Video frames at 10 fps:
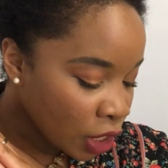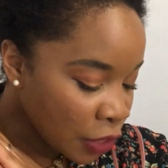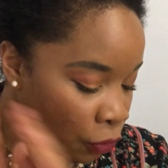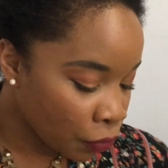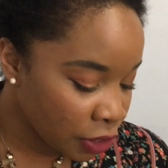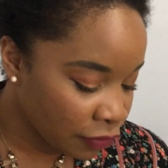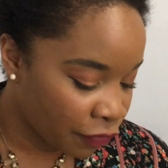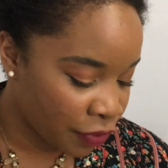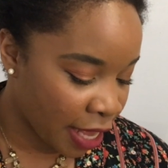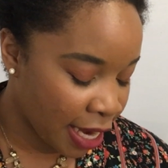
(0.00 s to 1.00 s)
And the reason
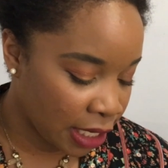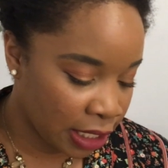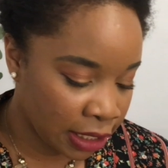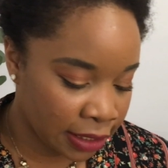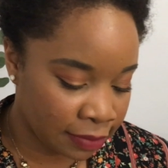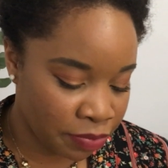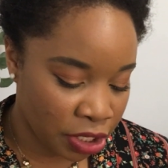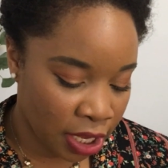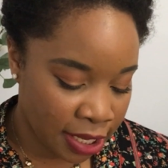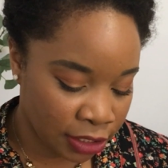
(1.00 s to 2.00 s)
for that is
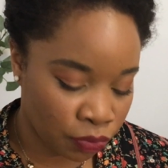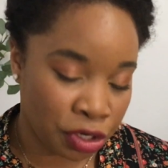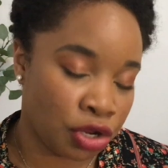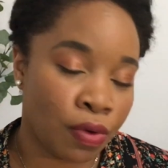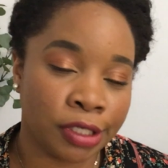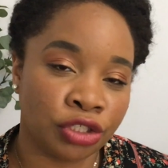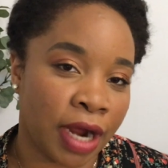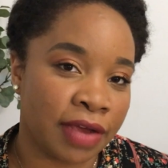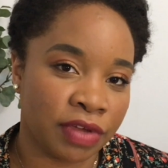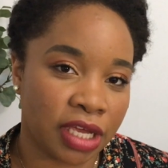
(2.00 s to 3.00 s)
because when you are
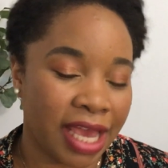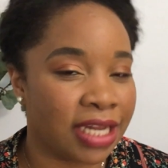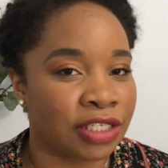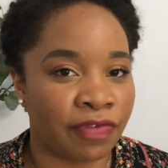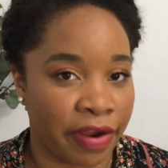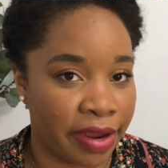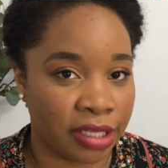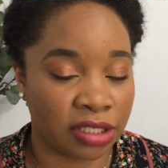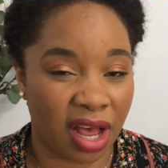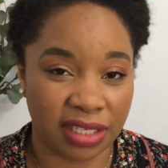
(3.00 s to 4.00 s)
driving, it is very
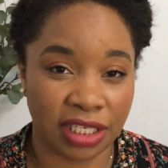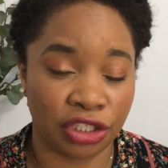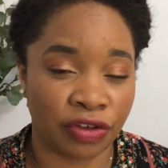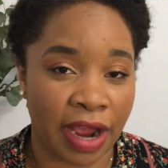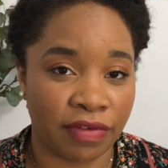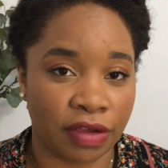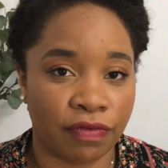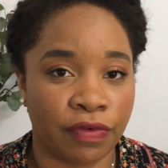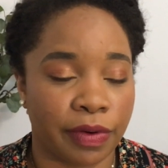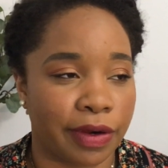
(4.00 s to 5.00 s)
exhausting driving
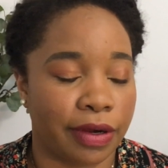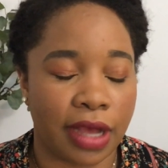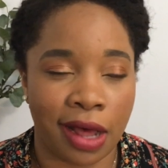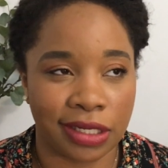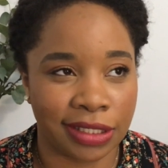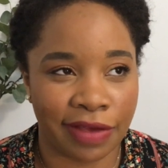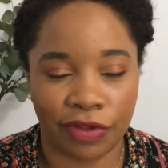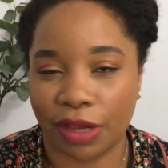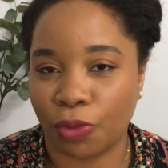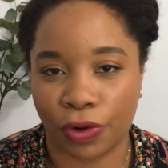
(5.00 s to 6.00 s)
for, honestly, I
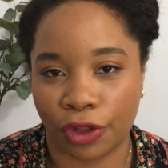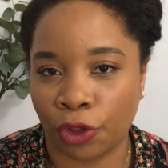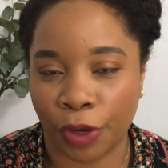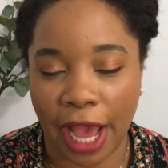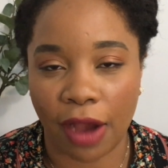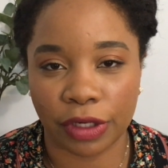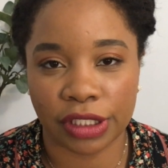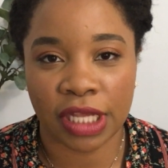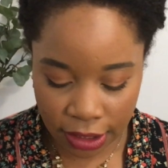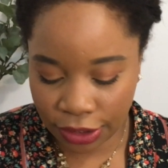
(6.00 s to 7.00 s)
feel like more than 3
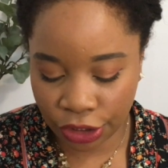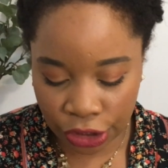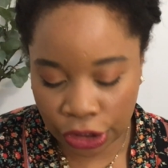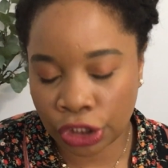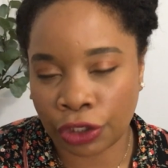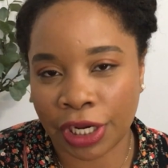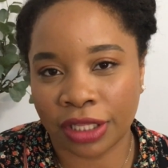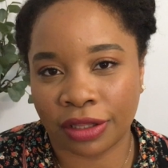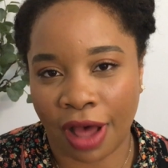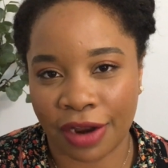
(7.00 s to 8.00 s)
hours. You're just exerting a
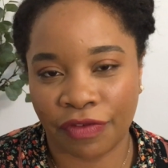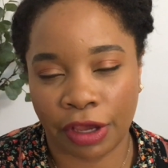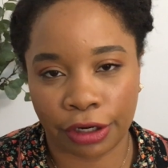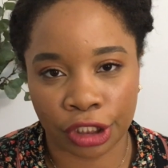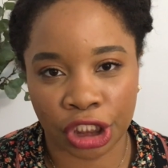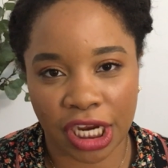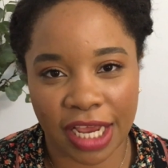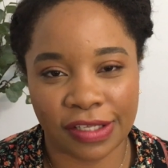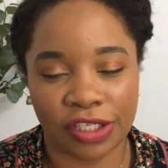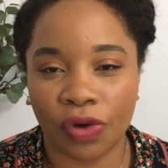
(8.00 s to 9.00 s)
lot of
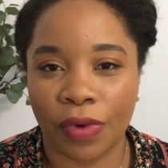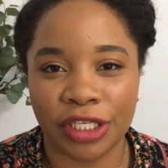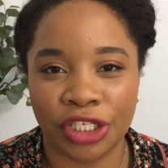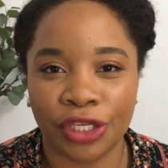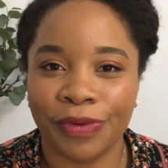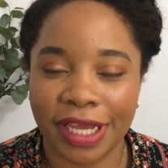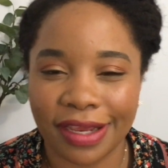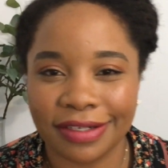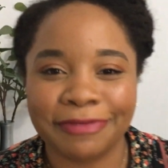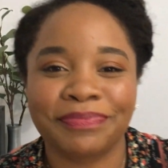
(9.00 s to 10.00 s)
energy, and so what do you
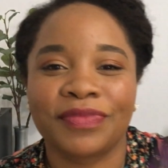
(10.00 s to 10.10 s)
need?